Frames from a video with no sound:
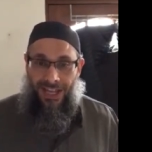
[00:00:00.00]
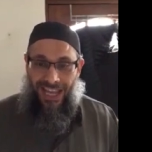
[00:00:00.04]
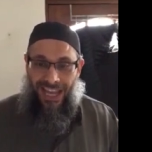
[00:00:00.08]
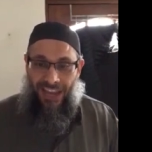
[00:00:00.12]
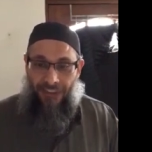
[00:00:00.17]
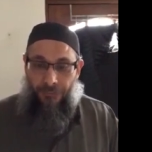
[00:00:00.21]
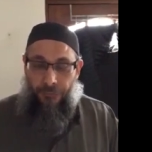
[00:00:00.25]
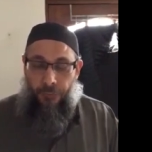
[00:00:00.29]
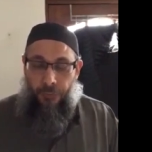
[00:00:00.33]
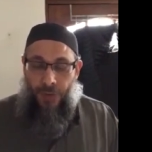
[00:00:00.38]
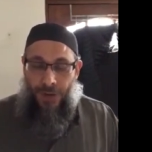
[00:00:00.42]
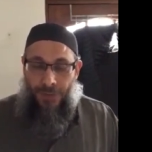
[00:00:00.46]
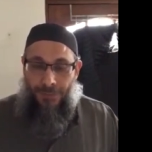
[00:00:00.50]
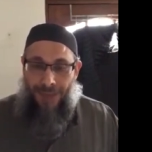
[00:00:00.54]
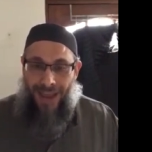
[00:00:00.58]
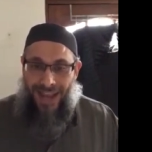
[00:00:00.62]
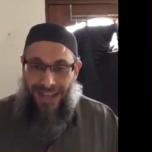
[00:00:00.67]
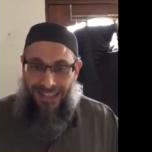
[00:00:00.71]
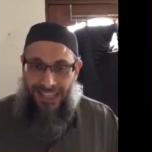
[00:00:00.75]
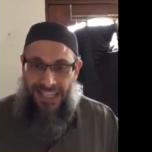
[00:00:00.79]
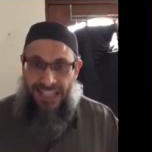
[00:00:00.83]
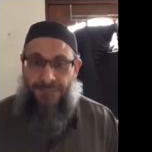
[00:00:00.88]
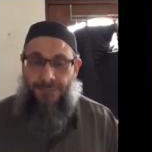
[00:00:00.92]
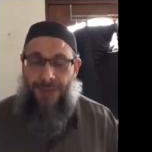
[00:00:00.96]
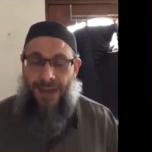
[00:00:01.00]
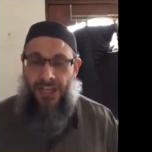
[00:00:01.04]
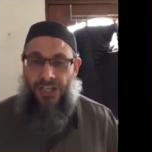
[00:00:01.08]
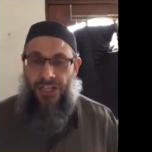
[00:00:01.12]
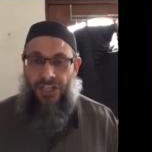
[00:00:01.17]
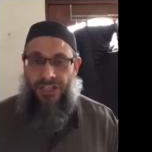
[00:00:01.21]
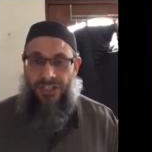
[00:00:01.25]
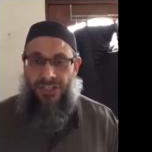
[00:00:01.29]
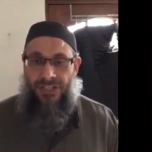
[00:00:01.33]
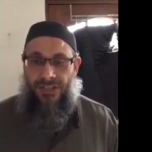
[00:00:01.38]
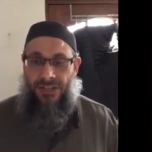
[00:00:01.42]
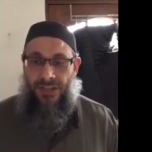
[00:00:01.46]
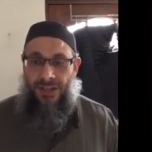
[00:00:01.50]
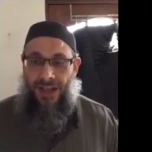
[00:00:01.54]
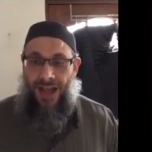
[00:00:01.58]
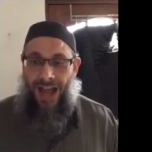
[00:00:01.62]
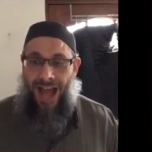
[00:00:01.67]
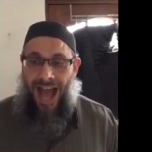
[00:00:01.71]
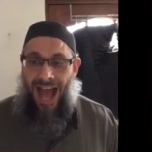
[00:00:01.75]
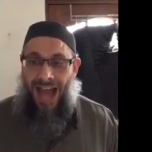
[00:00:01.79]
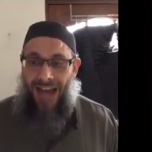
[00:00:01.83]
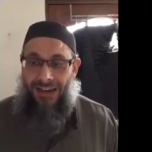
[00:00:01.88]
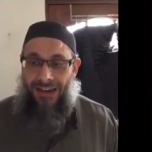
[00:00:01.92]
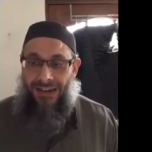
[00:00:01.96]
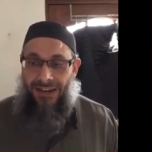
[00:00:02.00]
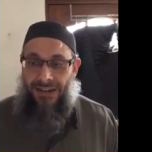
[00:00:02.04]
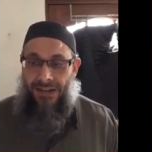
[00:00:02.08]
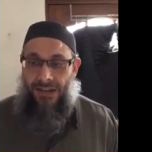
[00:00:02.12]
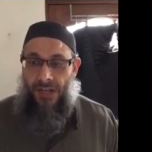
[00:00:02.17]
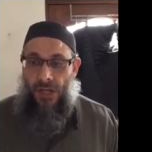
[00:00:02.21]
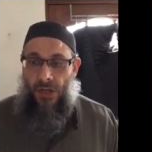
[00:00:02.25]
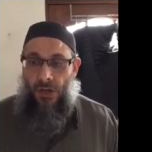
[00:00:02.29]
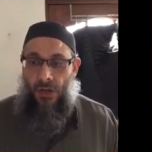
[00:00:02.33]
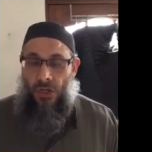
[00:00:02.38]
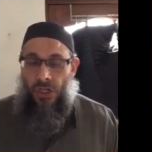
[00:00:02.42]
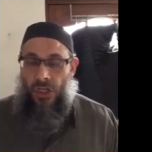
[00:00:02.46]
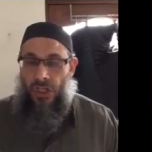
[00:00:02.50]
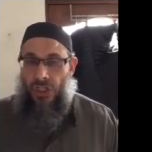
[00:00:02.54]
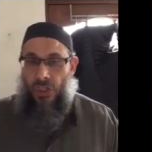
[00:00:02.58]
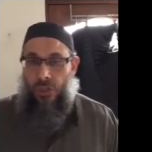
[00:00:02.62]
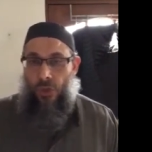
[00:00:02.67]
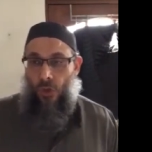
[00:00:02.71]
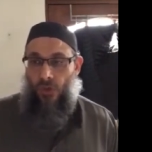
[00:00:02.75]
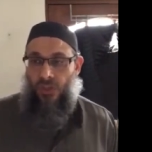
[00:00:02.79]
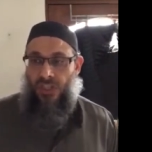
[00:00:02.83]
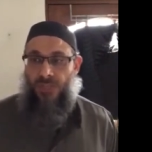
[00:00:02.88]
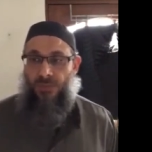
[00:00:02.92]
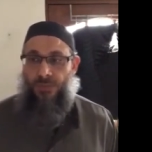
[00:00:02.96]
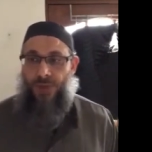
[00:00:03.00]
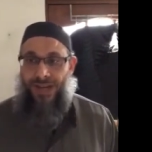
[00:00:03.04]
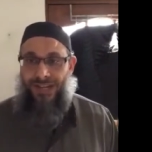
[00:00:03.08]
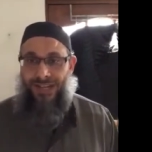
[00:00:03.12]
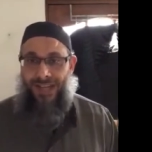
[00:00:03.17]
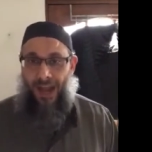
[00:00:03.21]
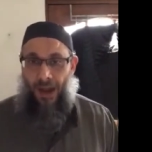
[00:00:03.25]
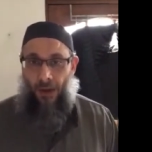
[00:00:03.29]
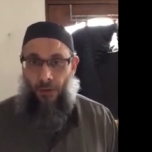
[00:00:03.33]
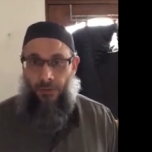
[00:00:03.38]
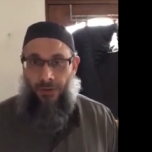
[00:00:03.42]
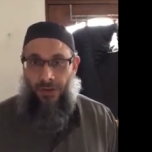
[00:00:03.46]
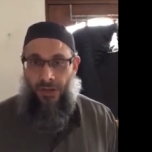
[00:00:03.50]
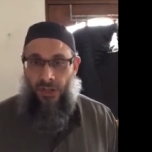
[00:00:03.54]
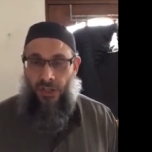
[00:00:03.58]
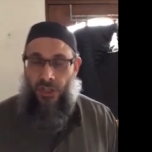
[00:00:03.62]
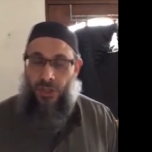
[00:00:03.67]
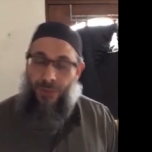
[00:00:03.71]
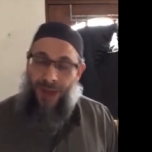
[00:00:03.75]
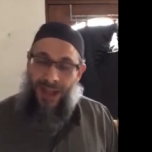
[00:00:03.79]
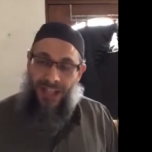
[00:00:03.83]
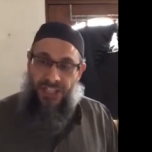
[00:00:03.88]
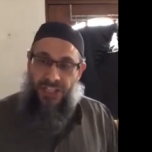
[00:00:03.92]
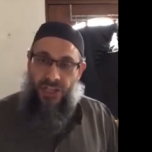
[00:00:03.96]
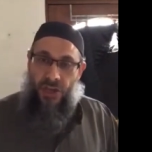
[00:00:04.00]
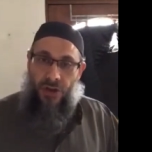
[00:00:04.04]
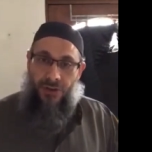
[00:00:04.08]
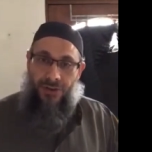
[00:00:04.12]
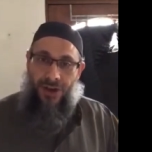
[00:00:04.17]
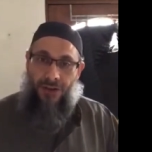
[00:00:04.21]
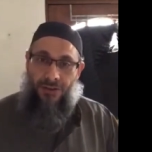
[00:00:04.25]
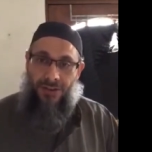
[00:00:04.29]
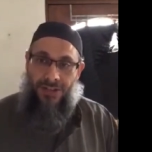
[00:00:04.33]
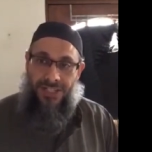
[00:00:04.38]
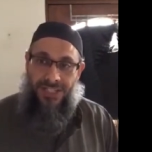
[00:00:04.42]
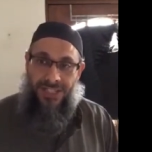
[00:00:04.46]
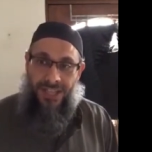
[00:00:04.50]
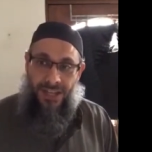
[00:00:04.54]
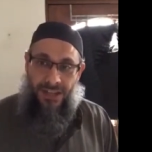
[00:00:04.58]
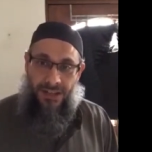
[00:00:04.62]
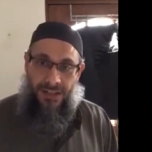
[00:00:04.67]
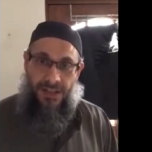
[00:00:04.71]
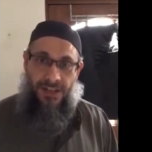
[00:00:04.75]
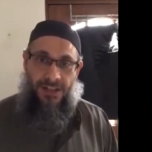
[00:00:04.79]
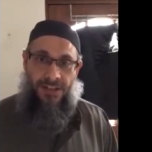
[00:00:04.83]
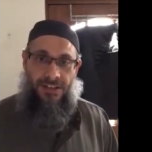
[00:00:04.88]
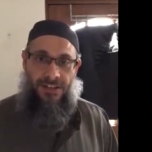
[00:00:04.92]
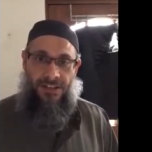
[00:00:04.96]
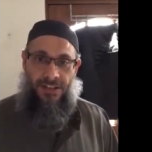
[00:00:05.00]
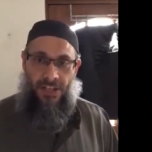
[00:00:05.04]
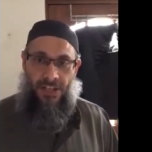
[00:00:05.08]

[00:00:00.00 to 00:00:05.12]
If we make these measures and you slow the spread down, you might turn around and say, there